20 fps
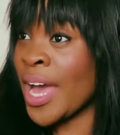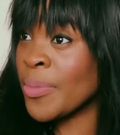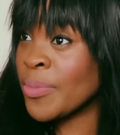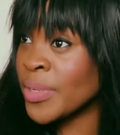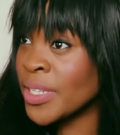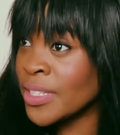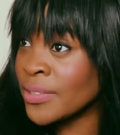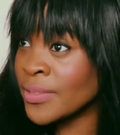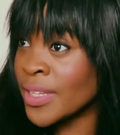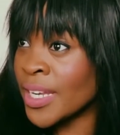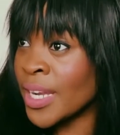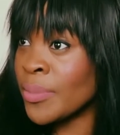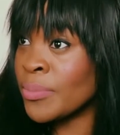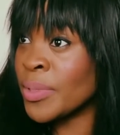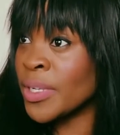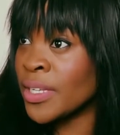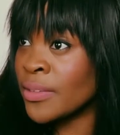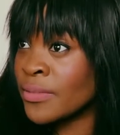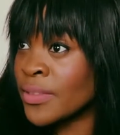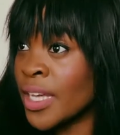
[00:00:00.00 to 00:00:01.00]
I believe
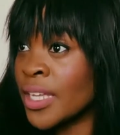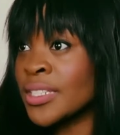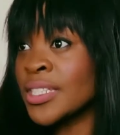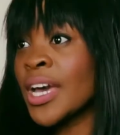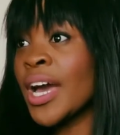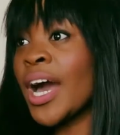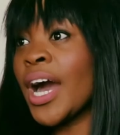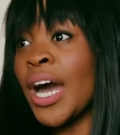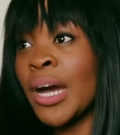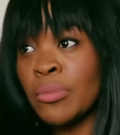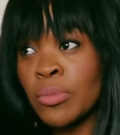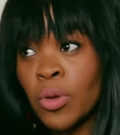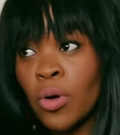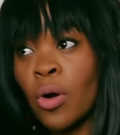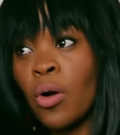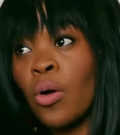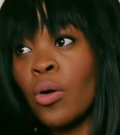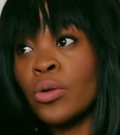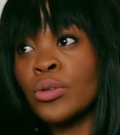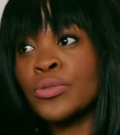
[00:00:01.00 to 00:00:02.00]
that I'm
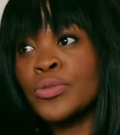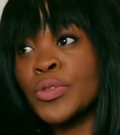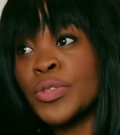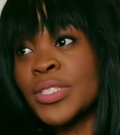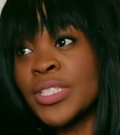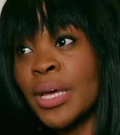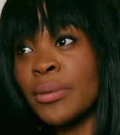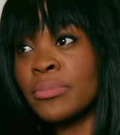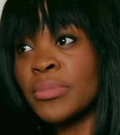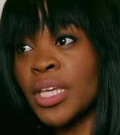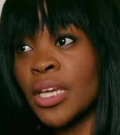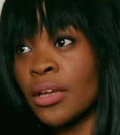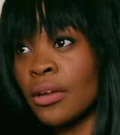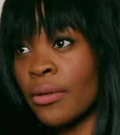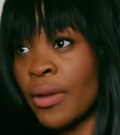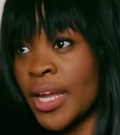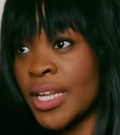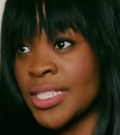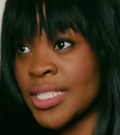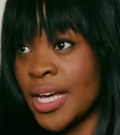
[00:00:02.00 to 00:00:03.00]
called for something
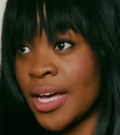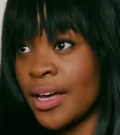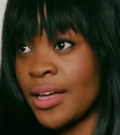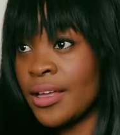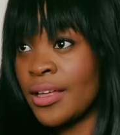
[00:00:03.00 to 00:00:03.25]
greater